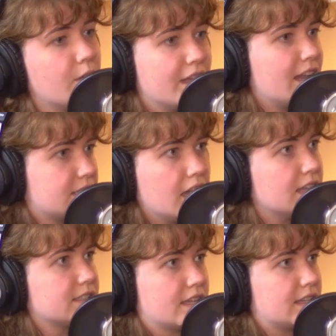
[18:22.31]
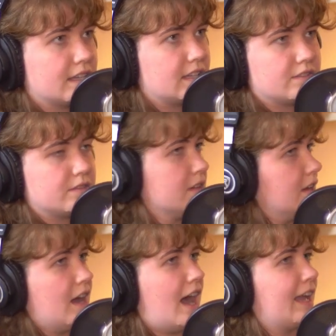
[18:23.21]
And it does. Like
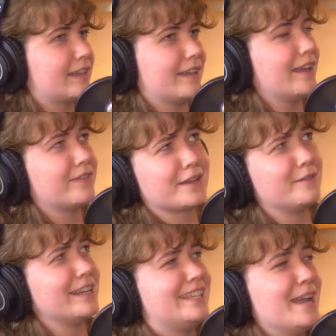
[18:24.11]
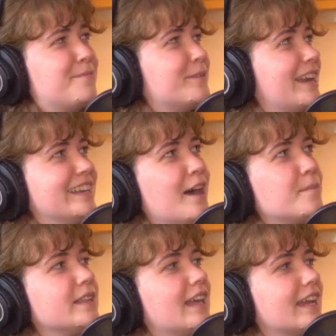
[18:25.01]
I can't think of an example right now,
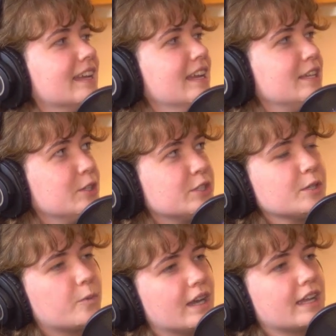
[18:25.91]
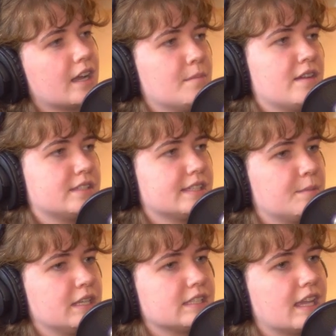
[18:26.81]
but like usually when I come out to
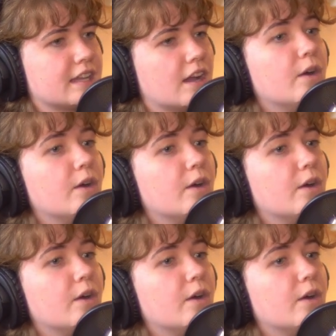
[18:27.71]
someone, it's like,